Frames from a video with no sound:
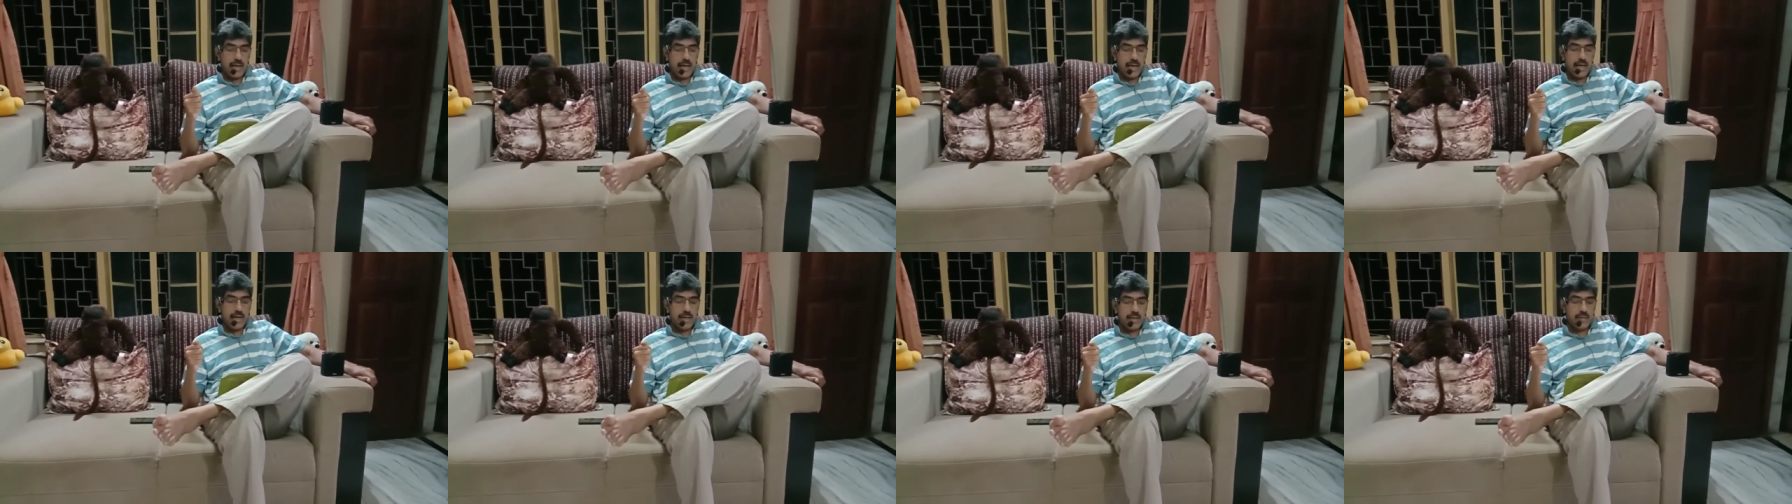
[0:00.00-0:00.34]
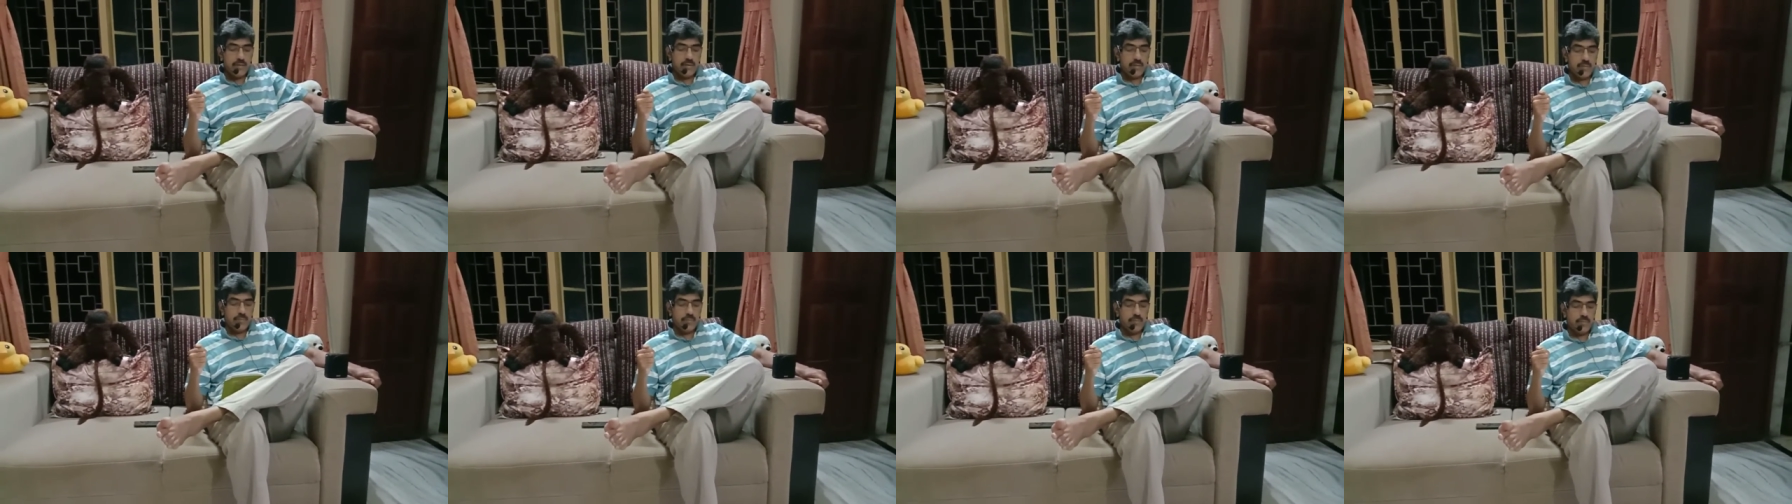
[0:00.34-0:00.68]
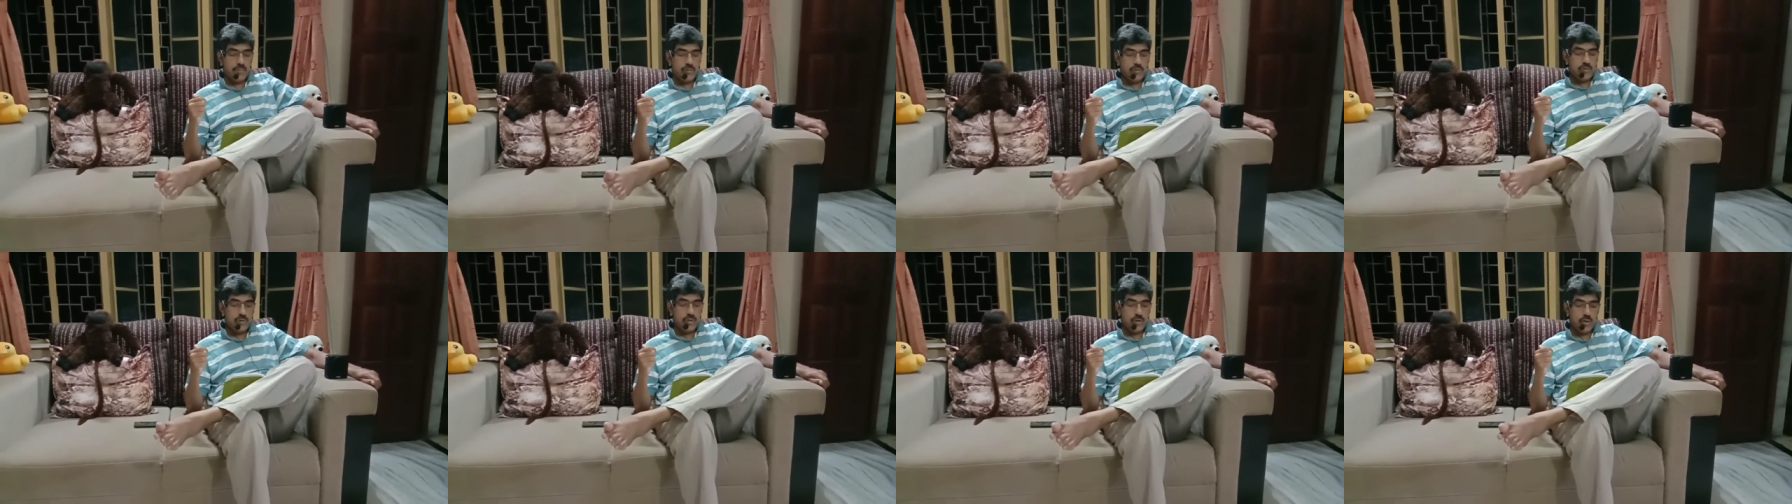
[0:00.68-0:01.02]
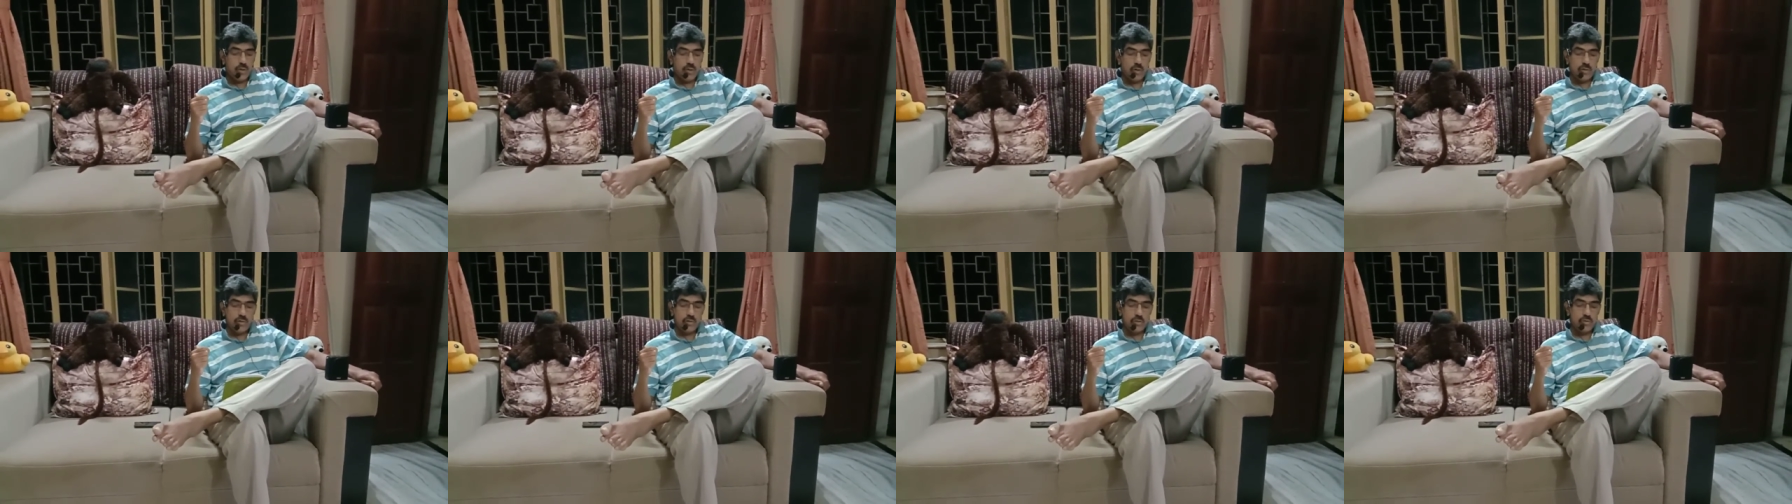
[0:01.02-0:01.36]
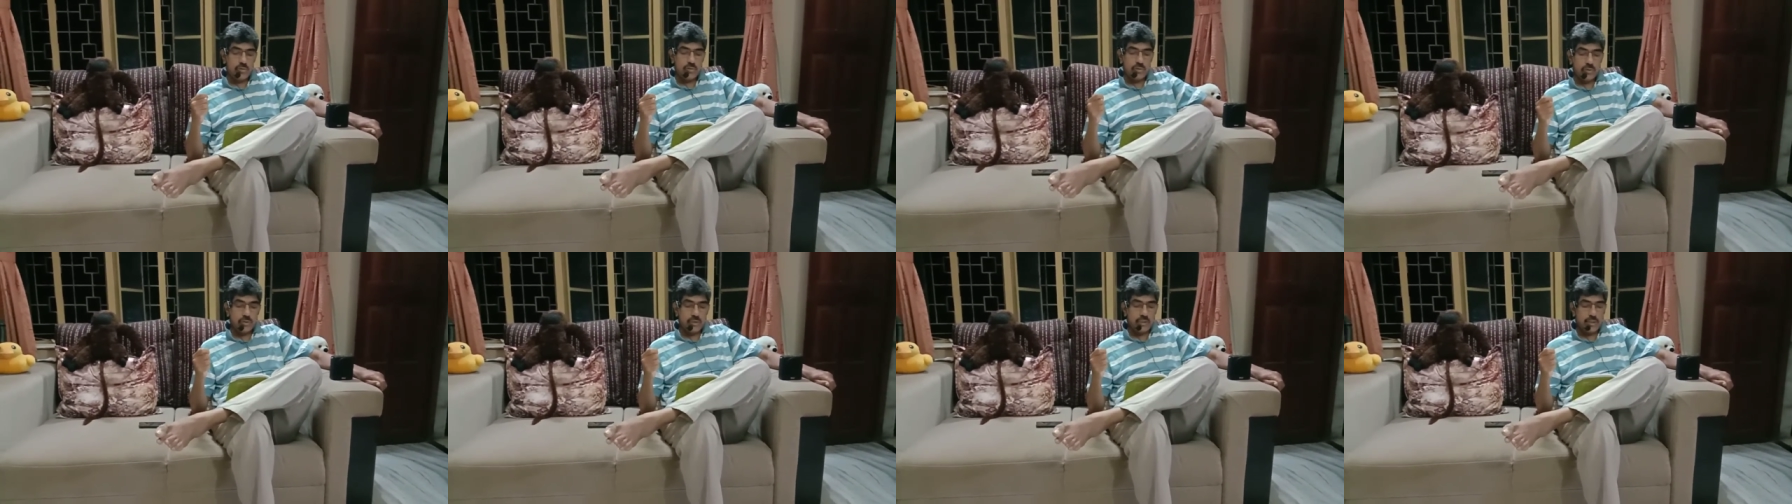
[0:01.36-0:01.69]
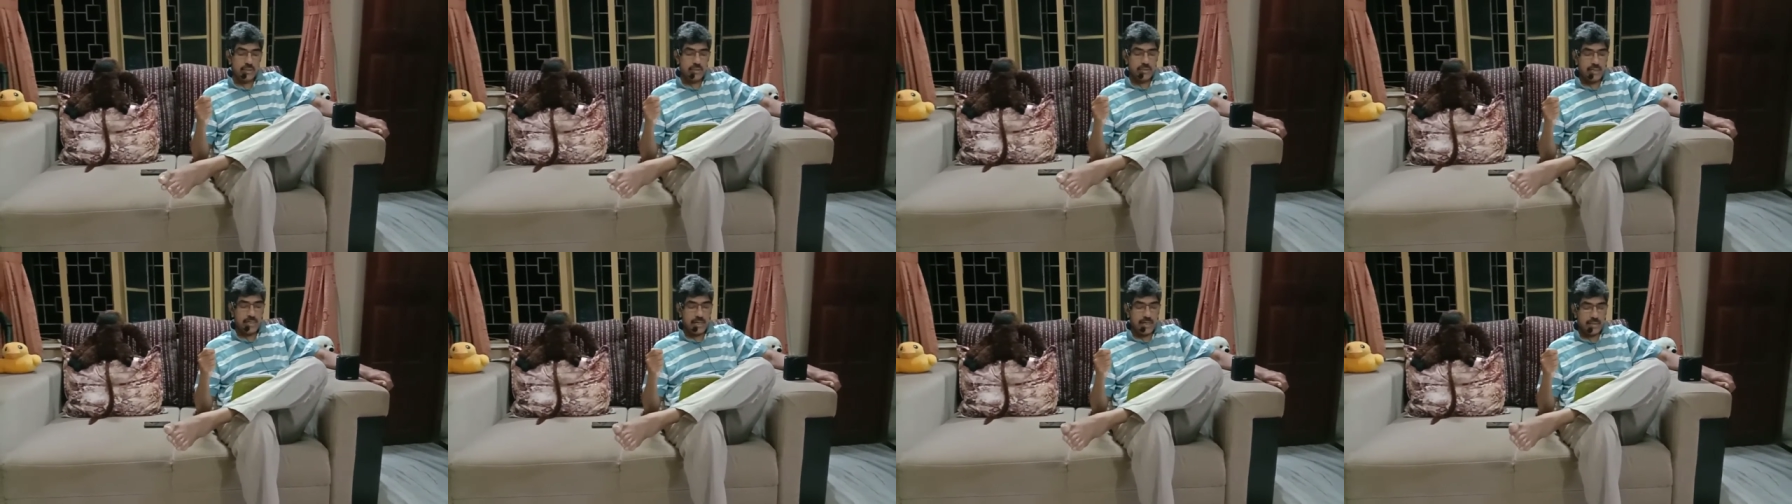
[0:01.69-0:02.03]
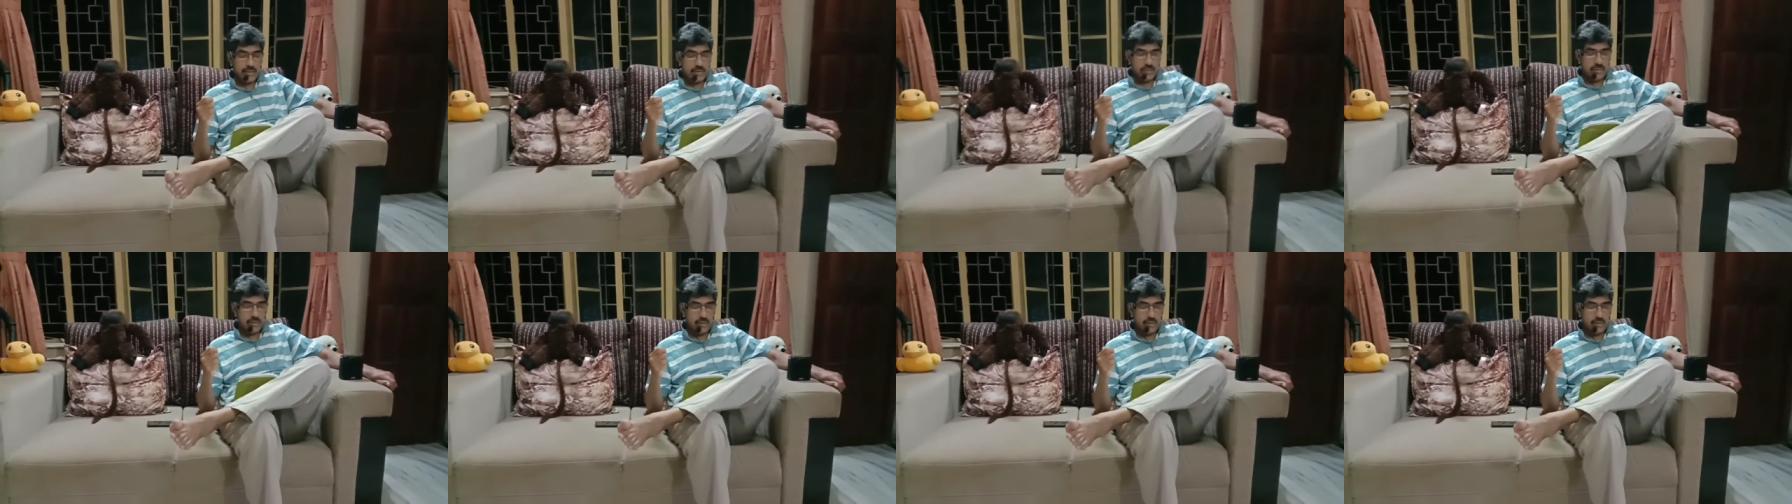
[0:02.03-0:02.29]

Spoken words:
And she also said that